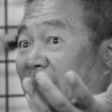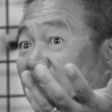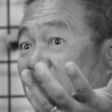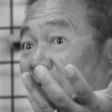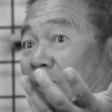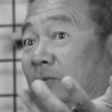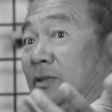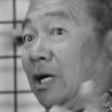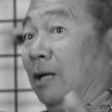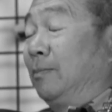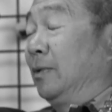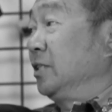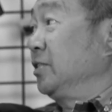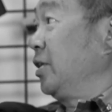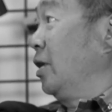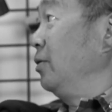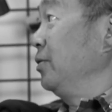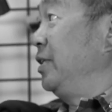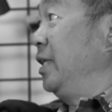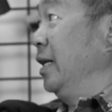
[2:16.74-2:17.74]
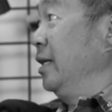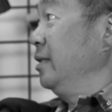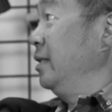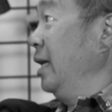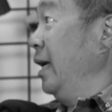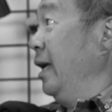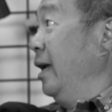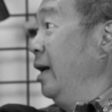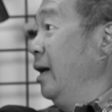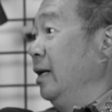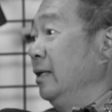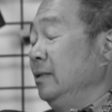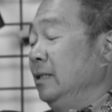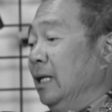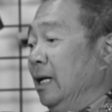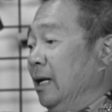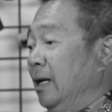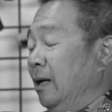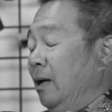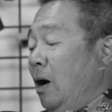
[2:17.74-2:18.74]
of us old timers all did. And
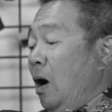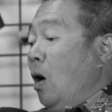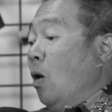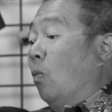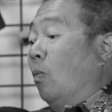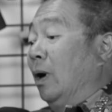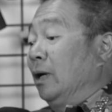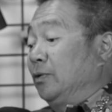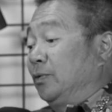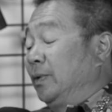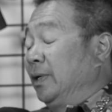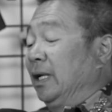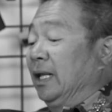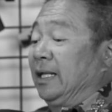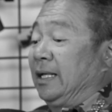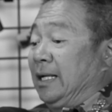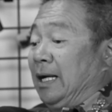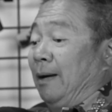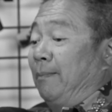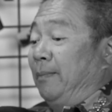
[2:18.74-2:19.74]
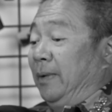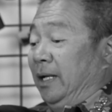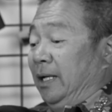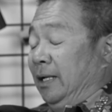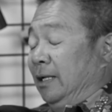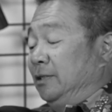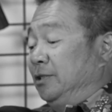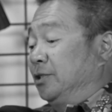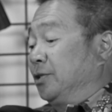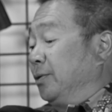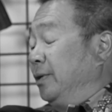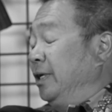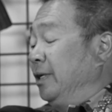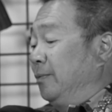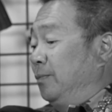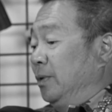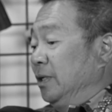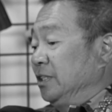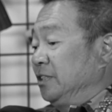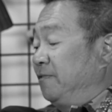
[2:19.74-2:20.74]
uh, what really got me
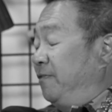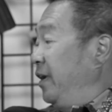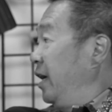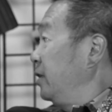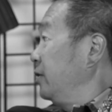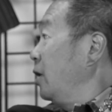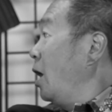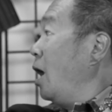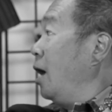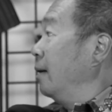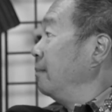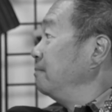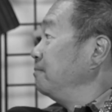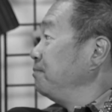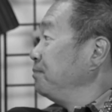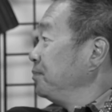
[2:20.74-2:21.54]
intrigued was Vietnam.